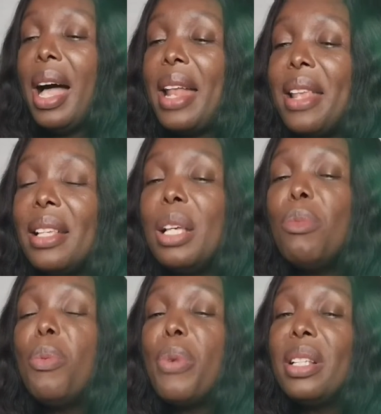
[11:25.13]
And these
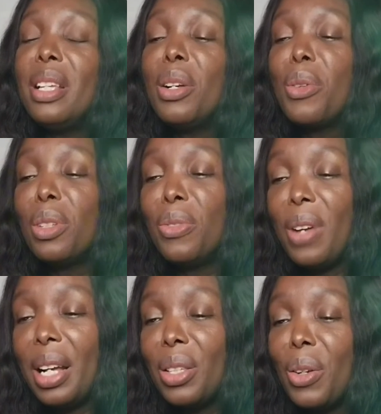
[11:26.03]
haemopoietic growth
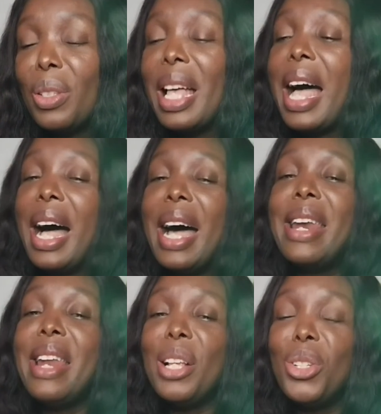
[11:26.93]
factors are
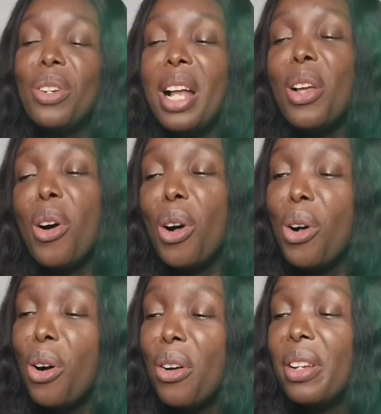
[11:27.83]
naturally
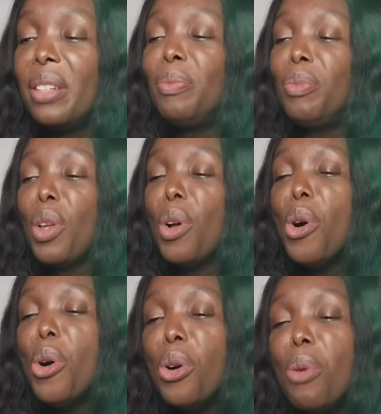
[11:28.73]
occurring
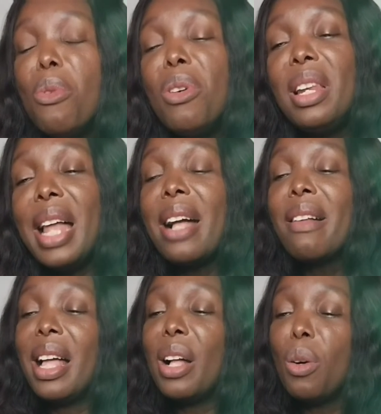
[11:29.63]
hormone-like
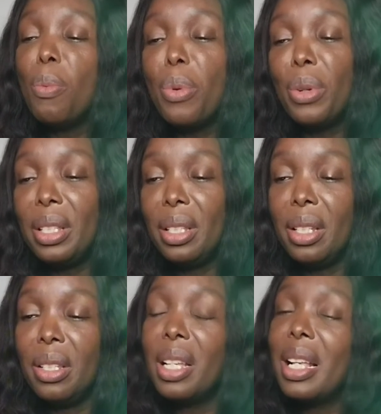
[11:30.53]

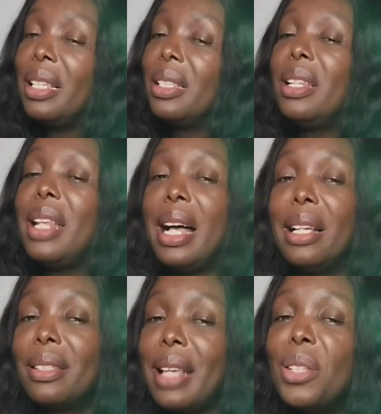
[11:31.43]
glycoproteins. You can say they
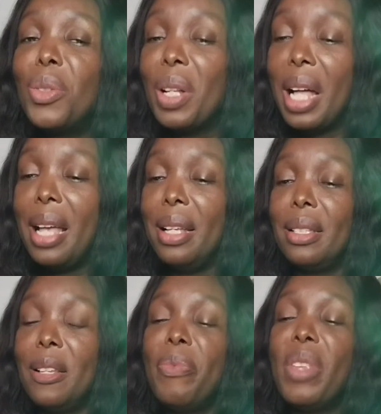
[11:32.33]
are
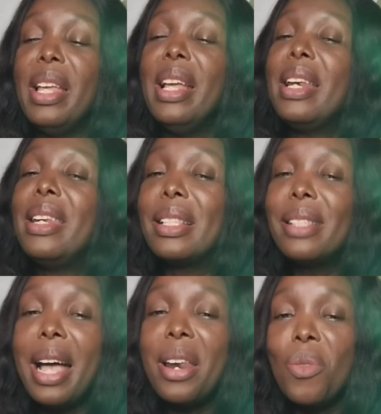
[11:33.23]
cytokines
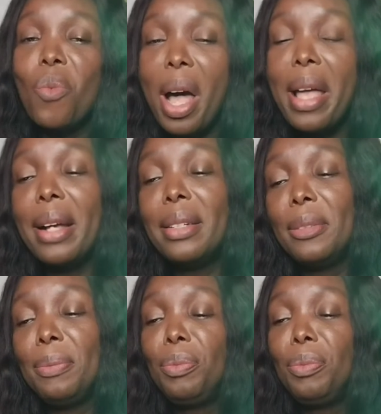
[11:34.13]
that are required